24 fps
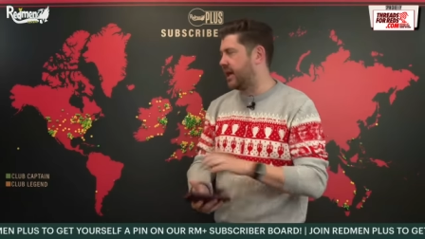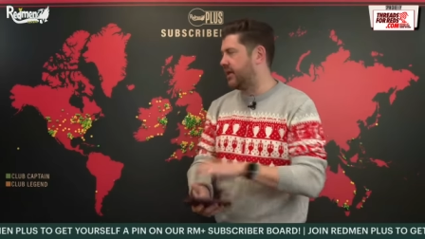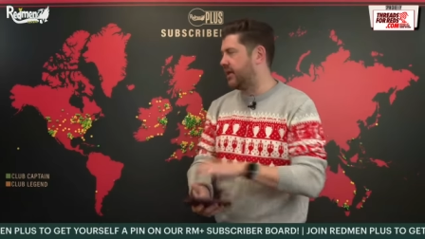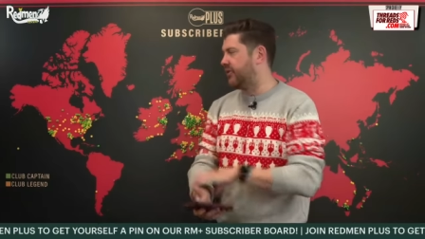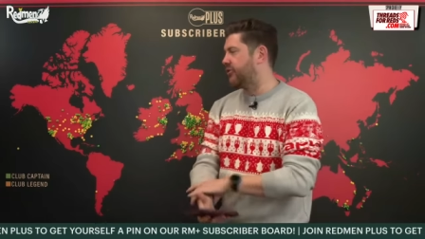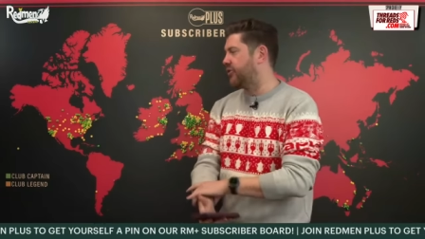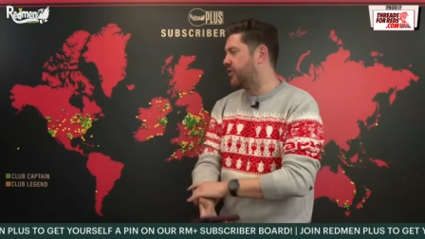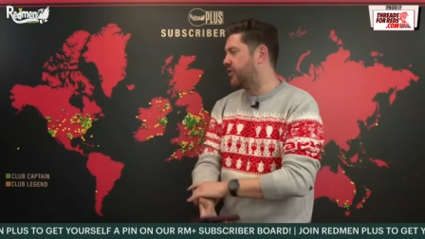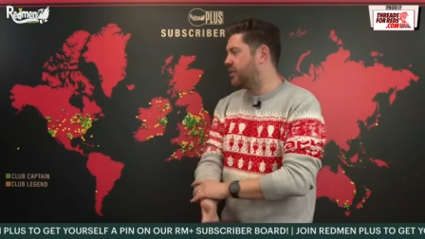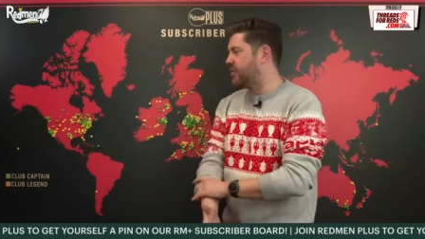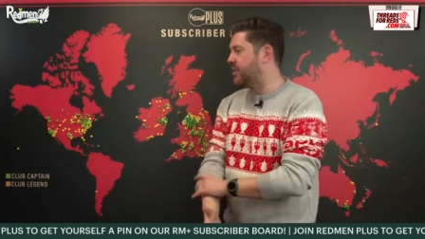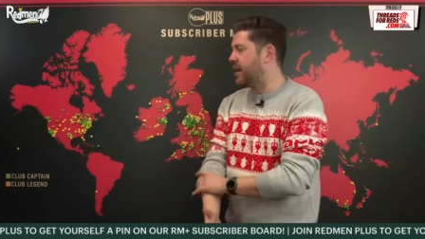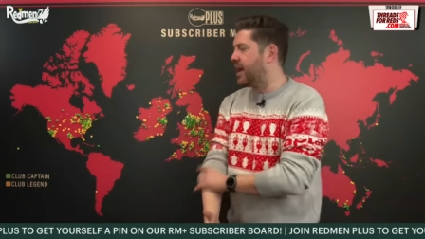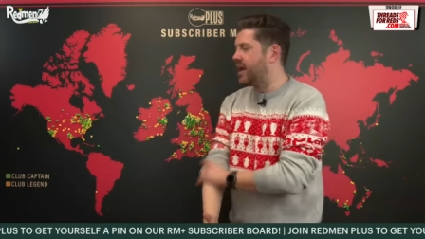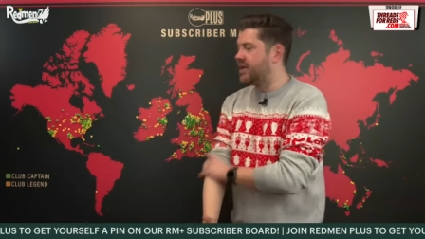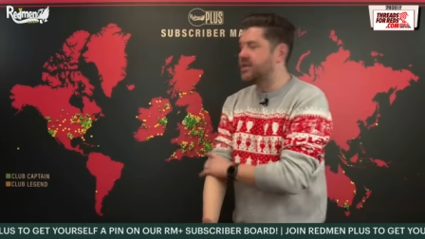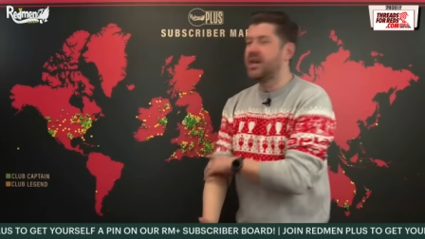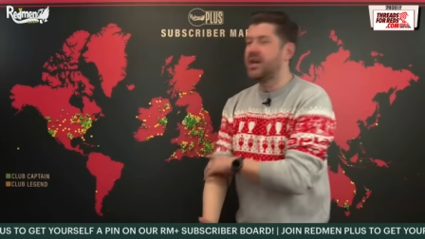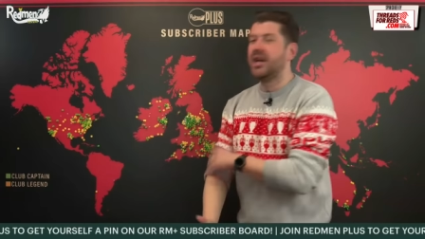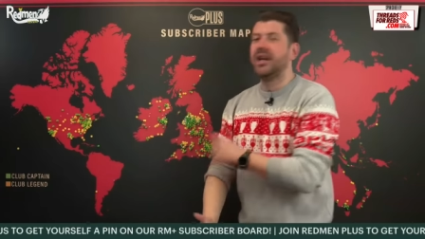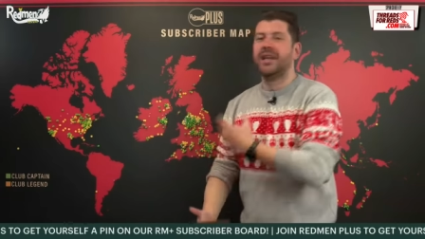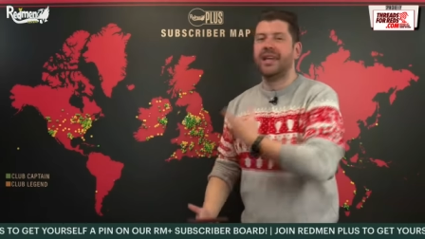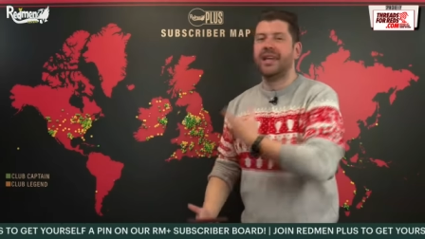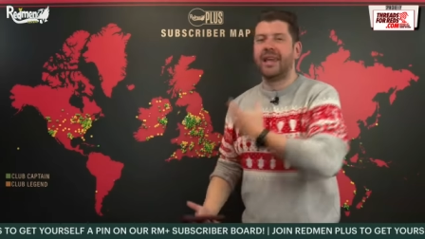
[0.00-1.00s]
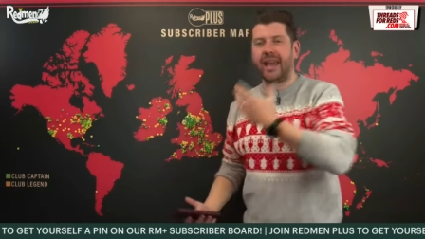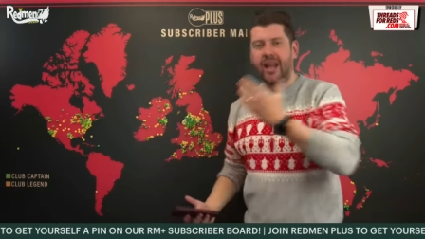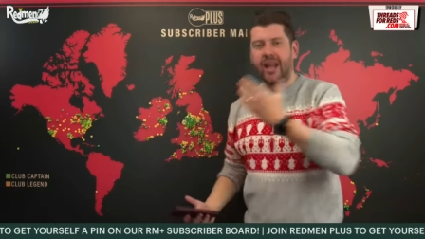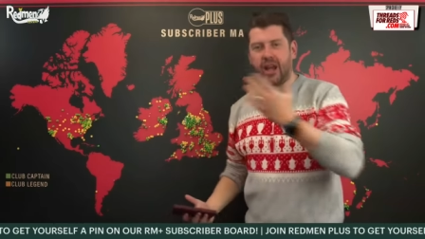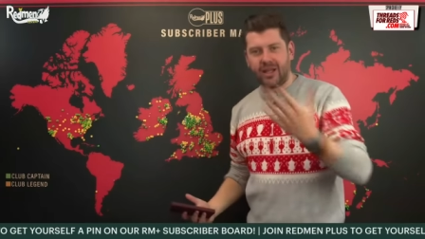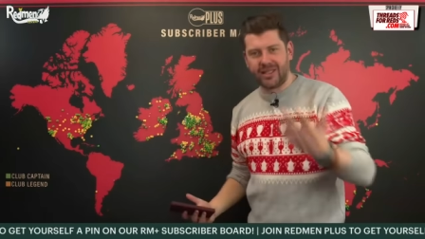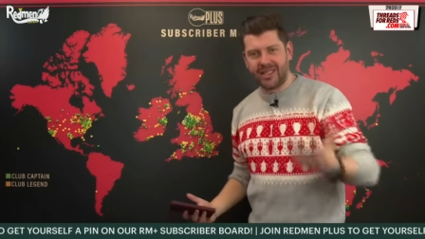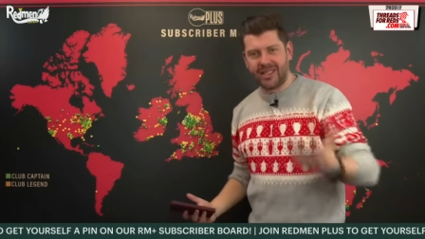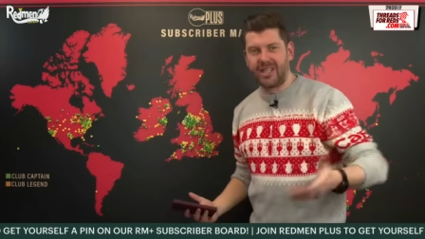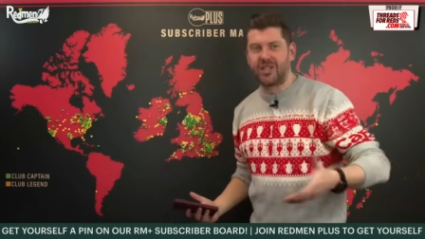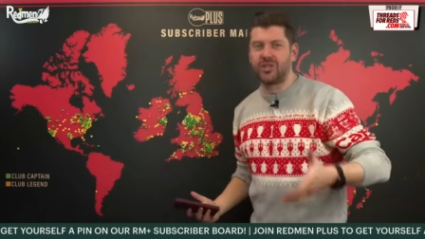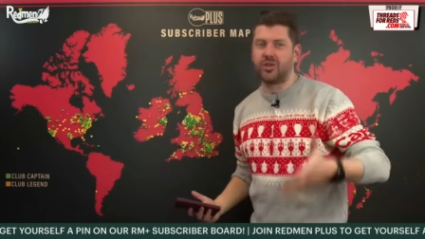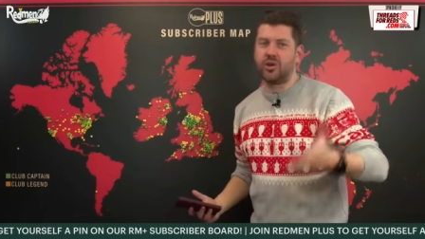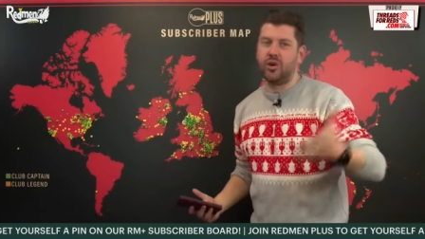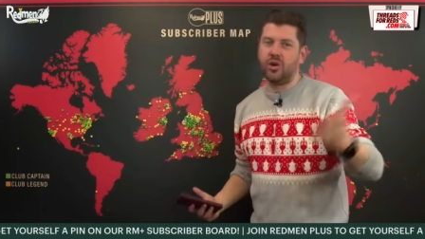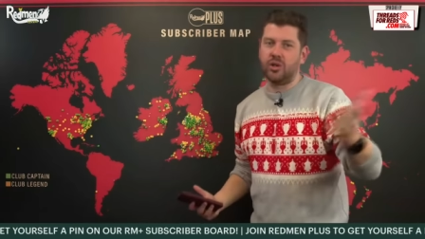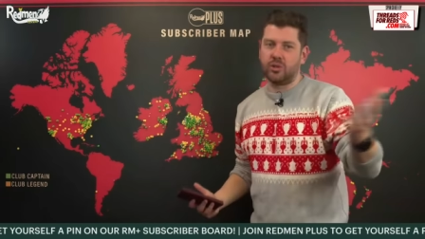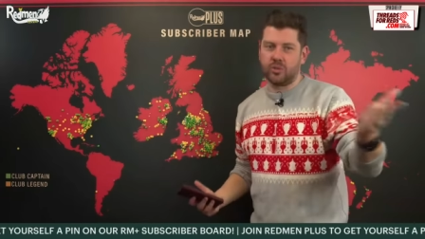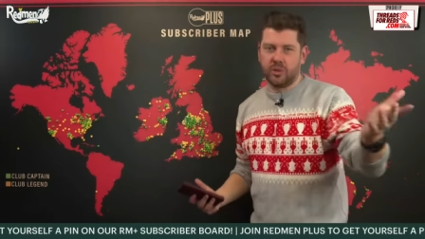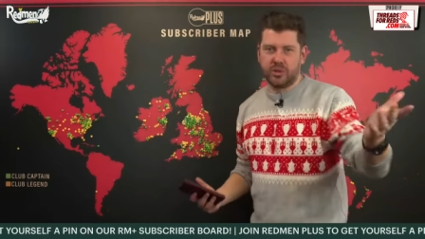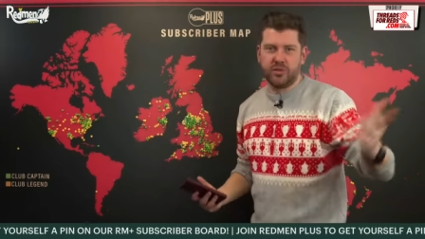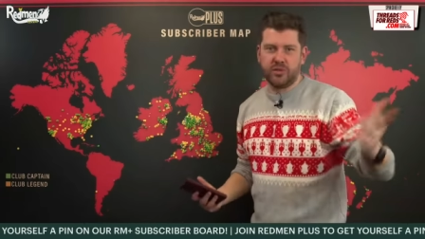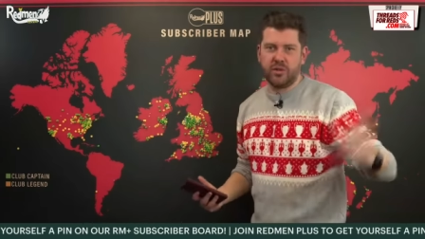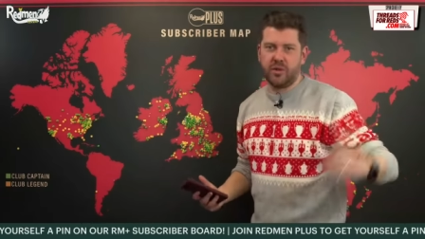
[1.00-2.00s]
free merch. You get our
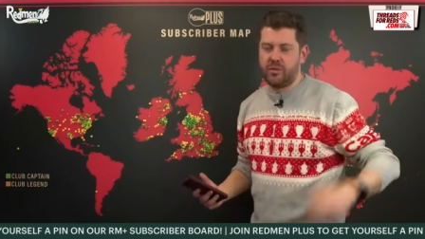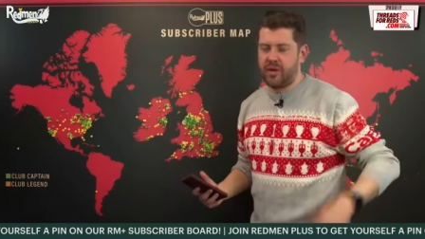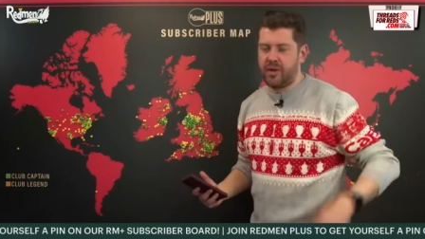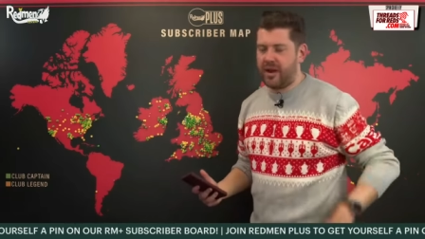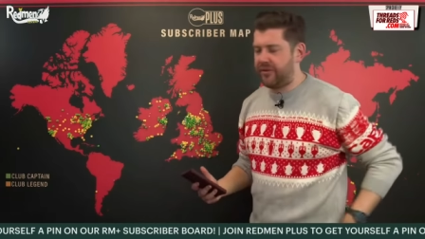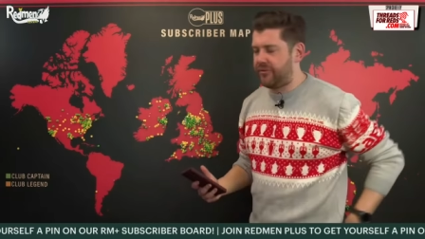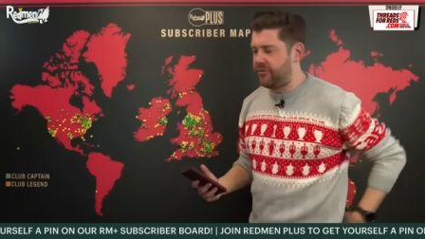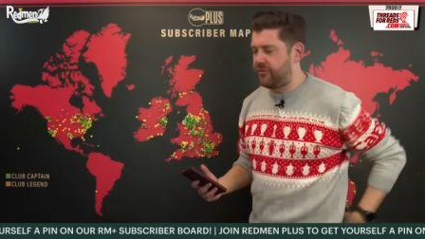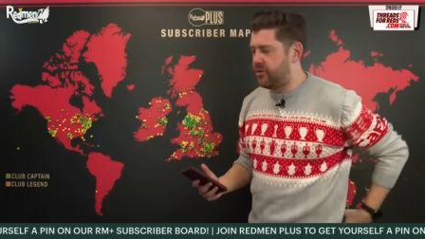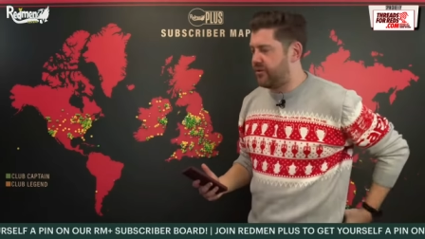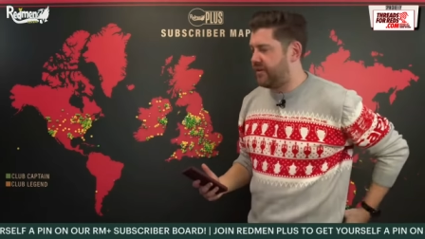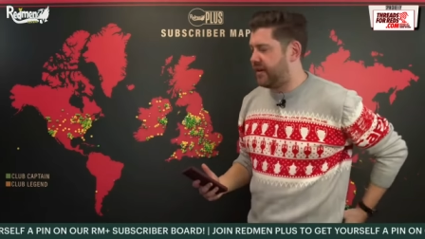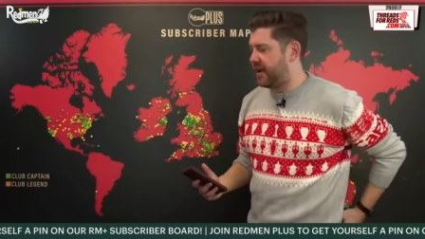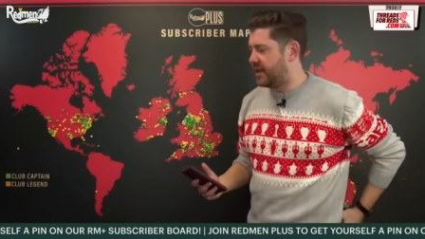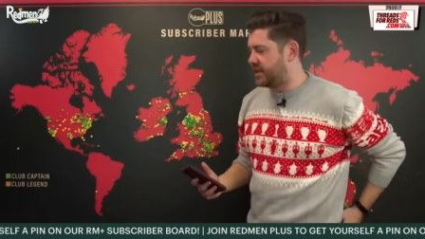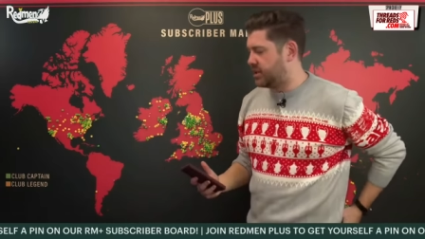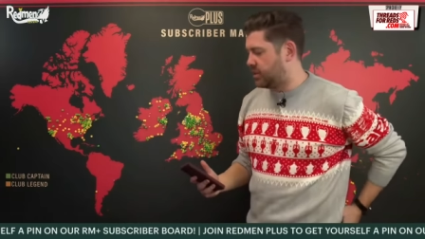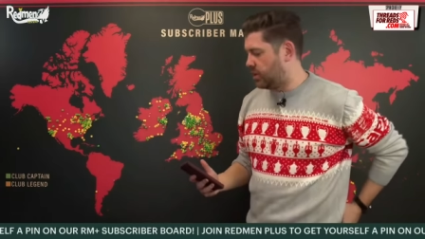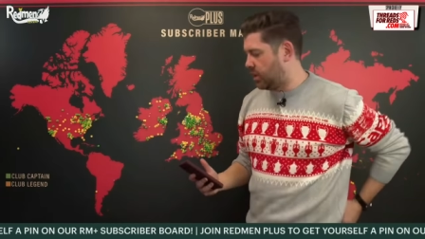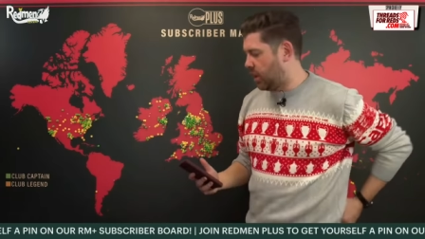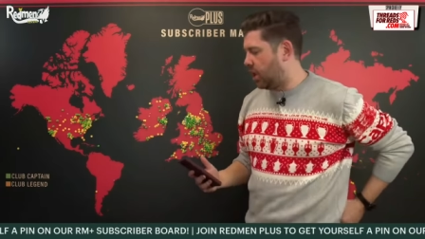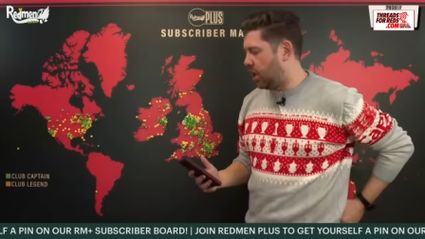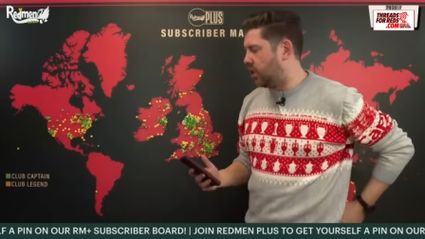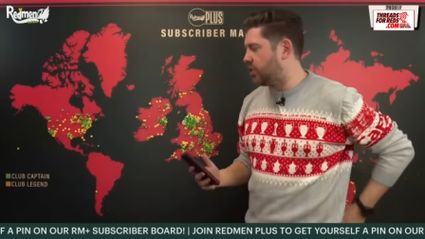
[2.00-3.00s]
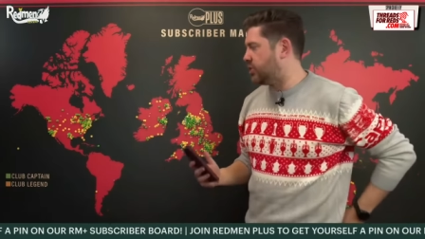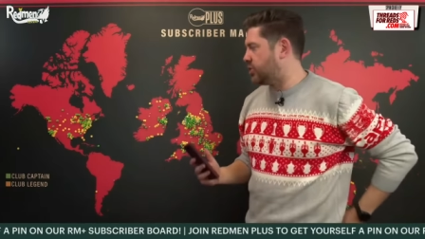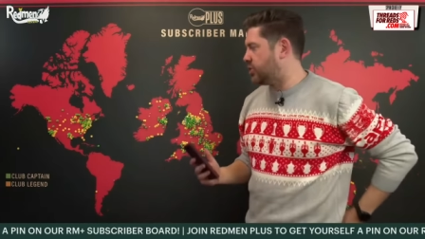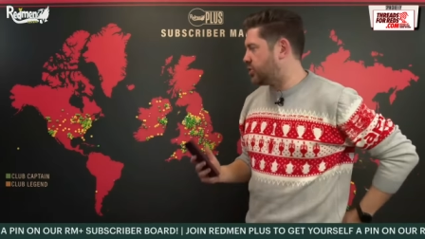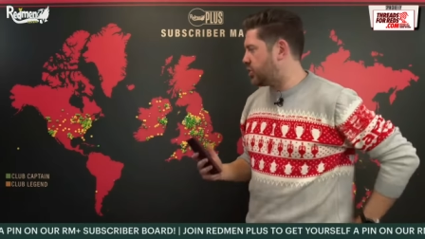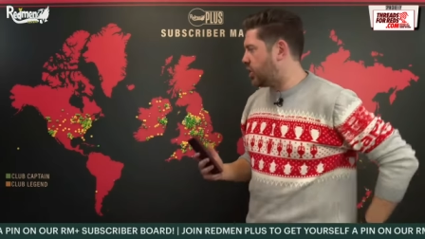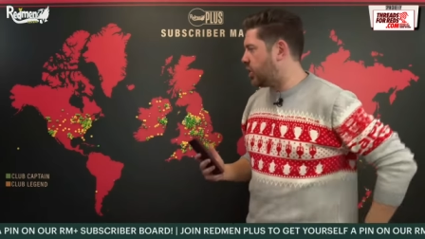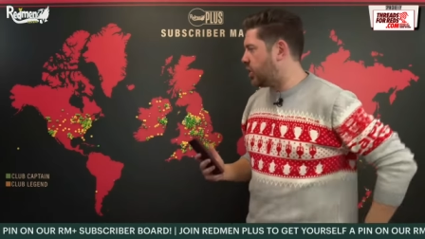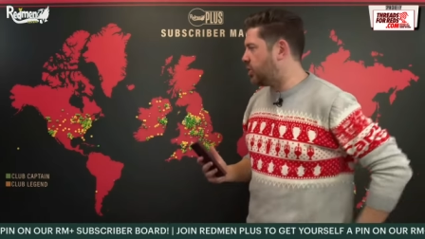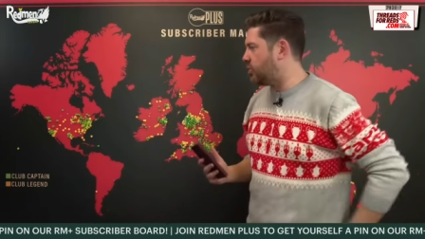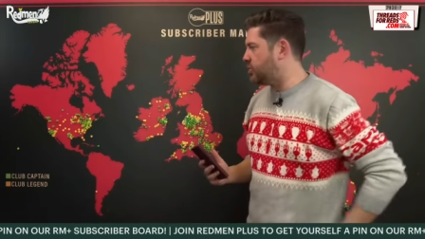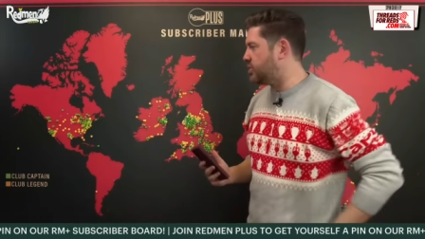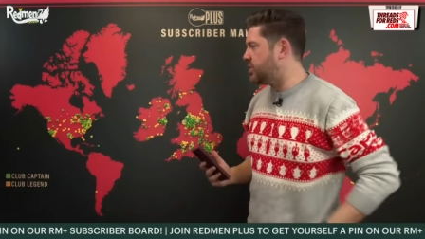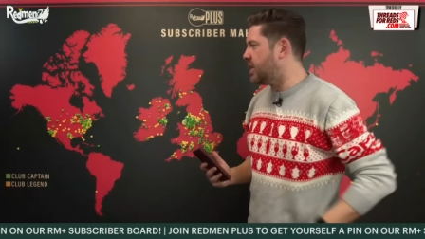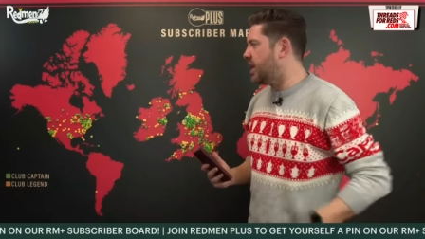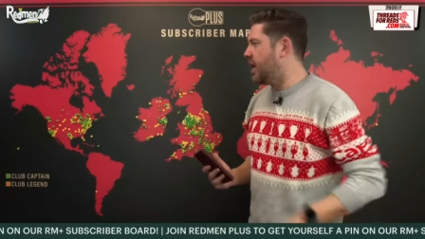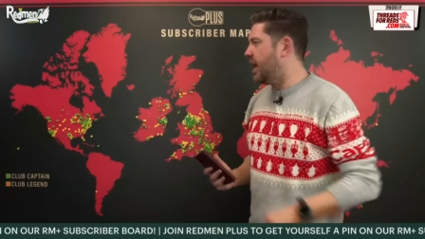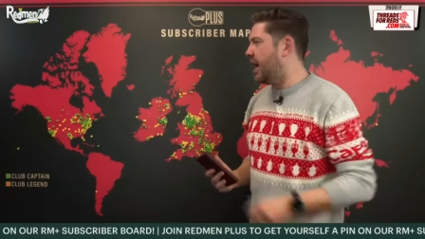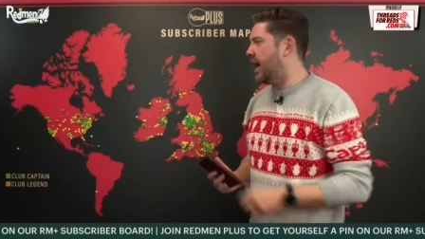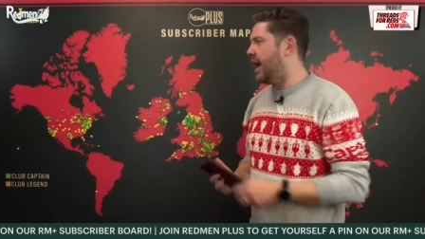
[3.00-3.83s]
Discord, which we refer to a lot on the shows,